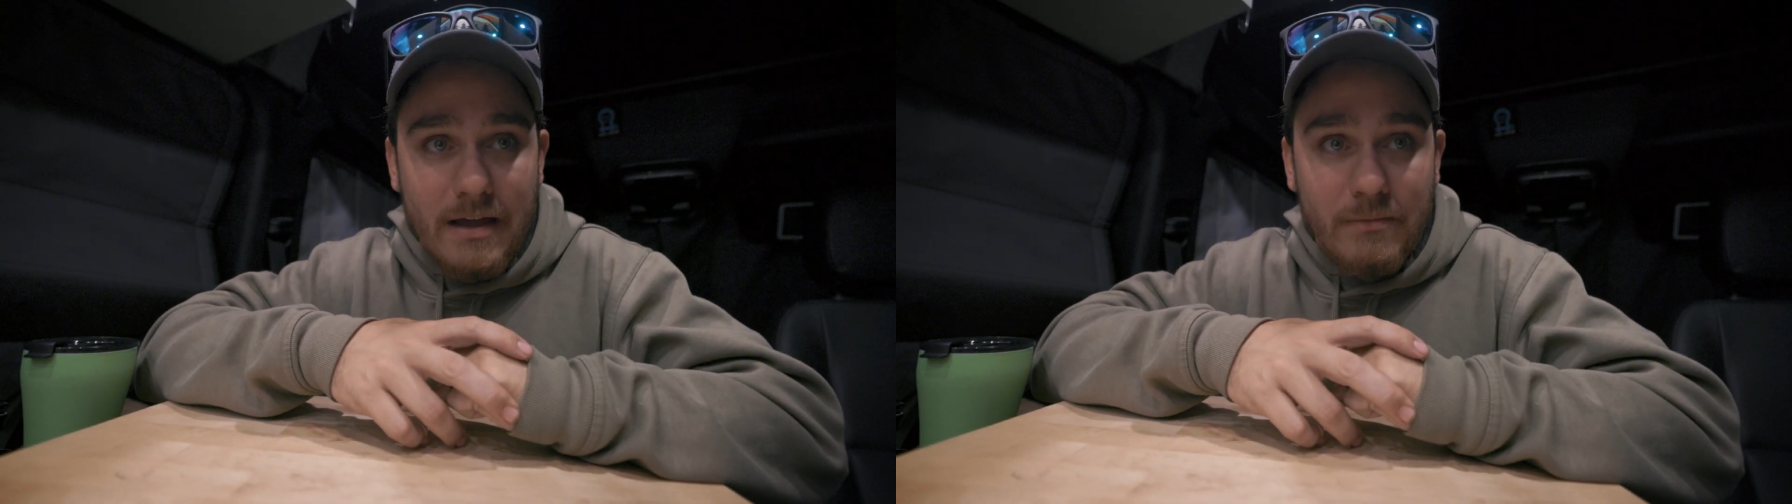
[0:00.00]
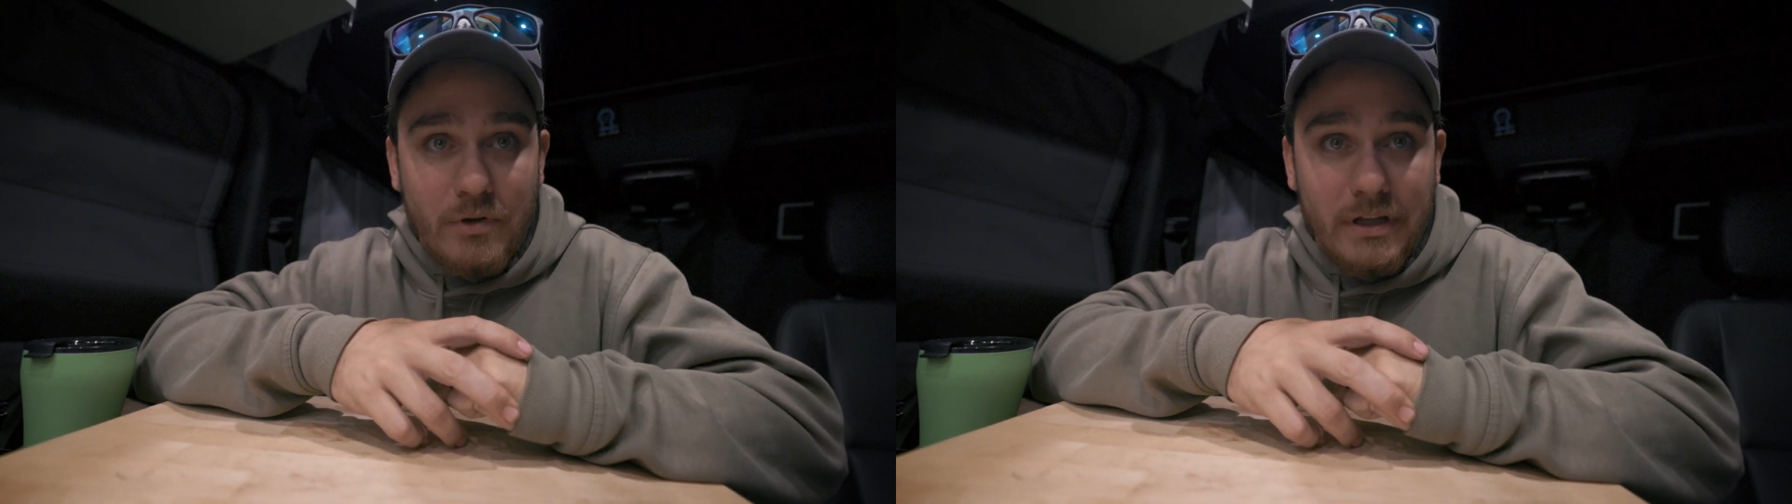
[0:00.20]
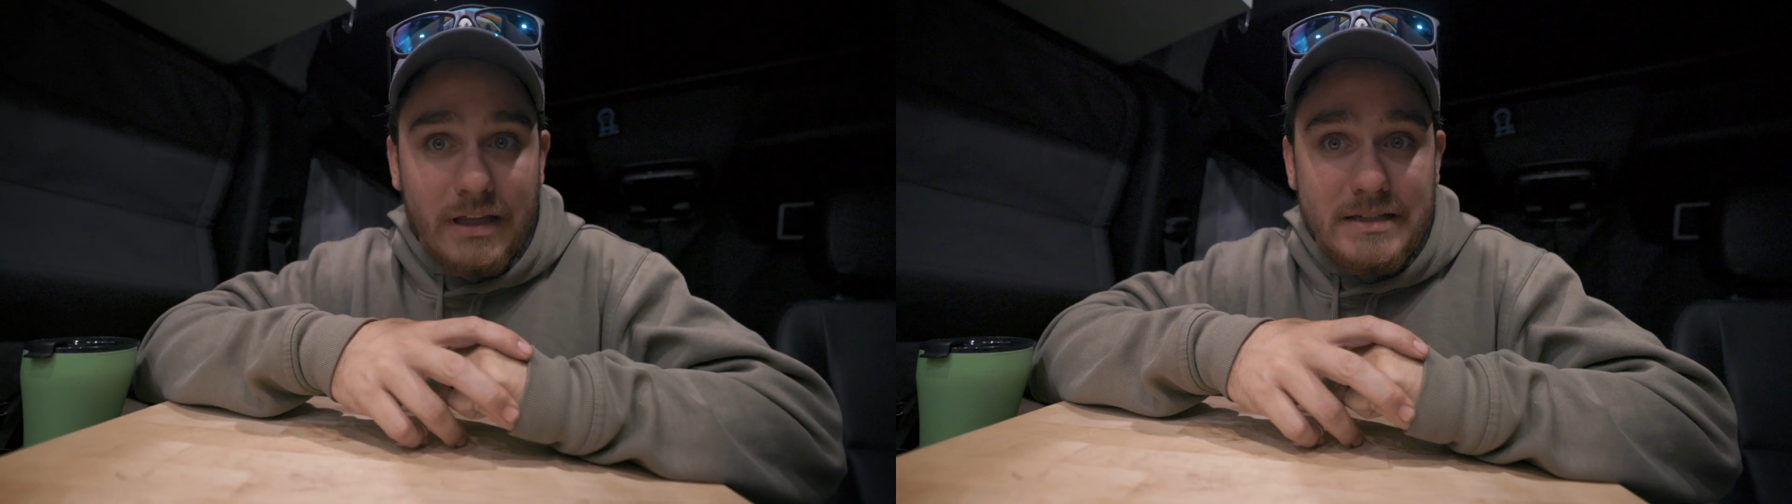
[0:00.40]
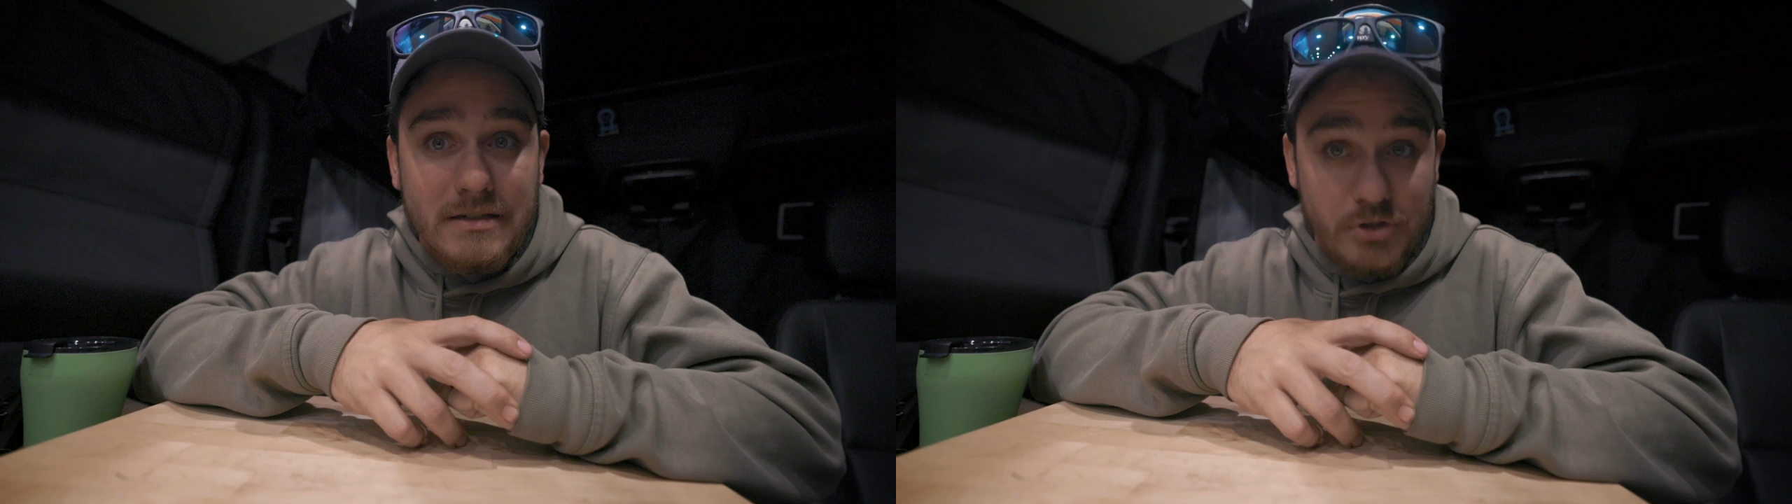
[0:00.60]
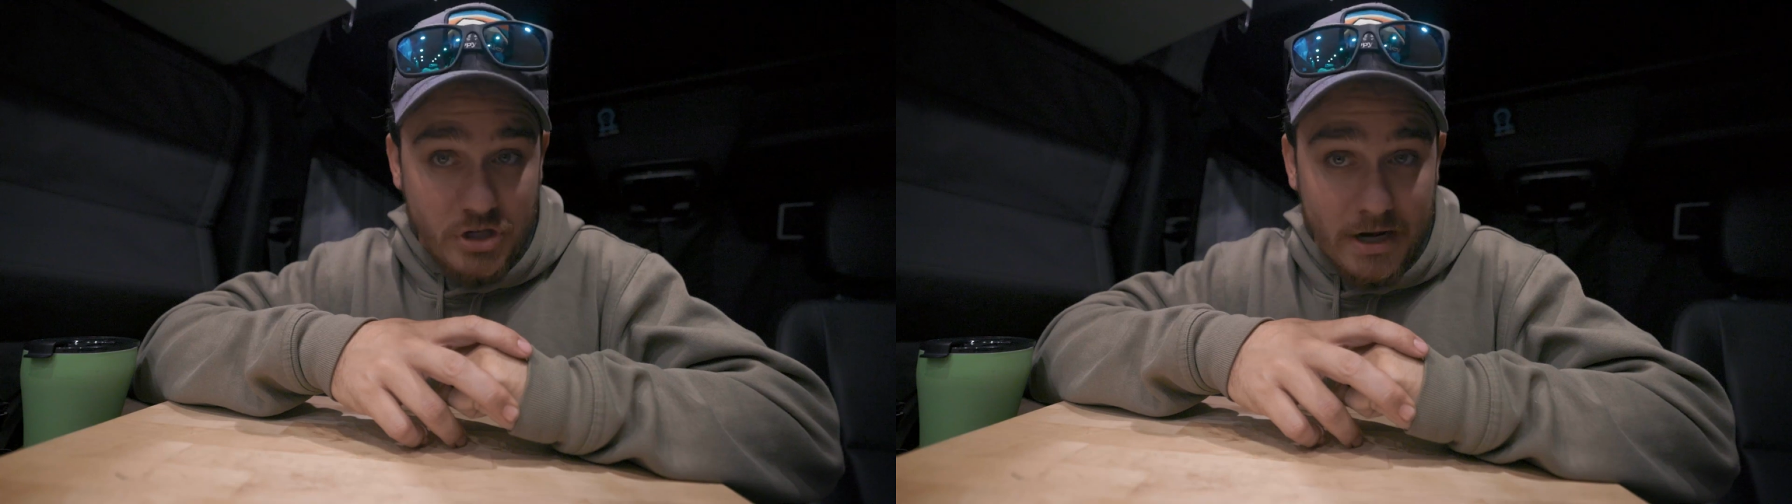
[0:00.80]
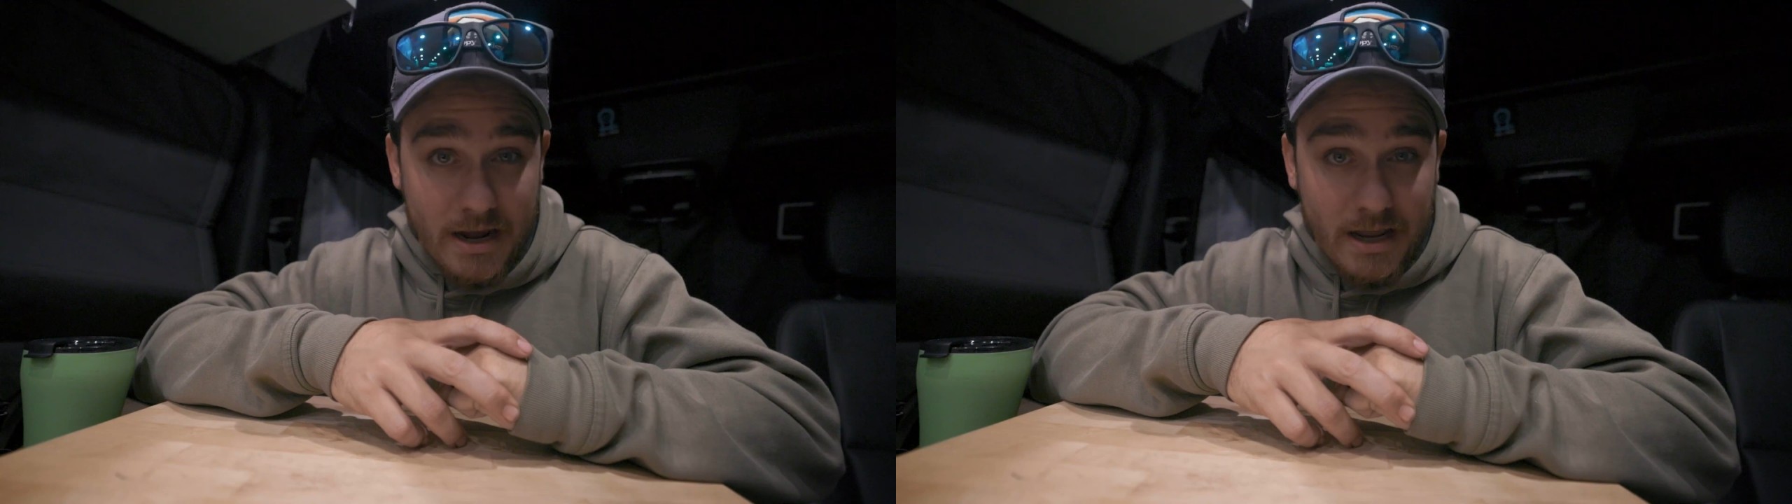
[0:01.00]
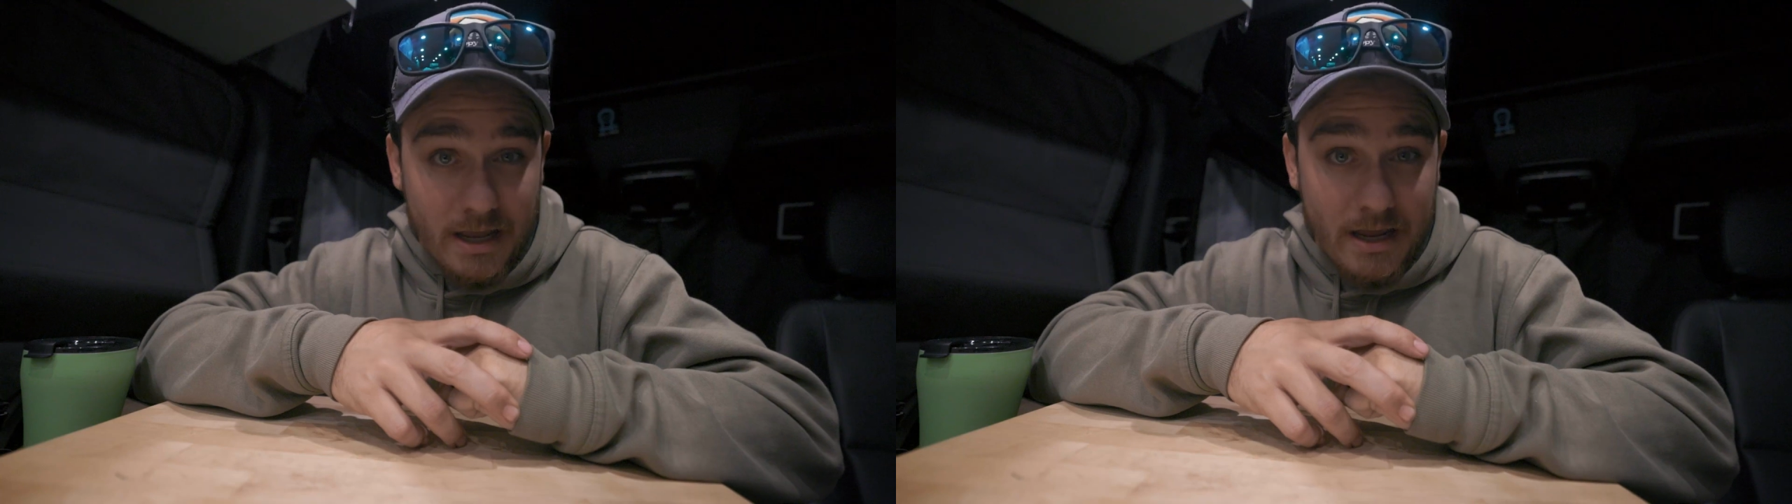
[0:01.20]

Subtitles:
am going to get some shut-eye,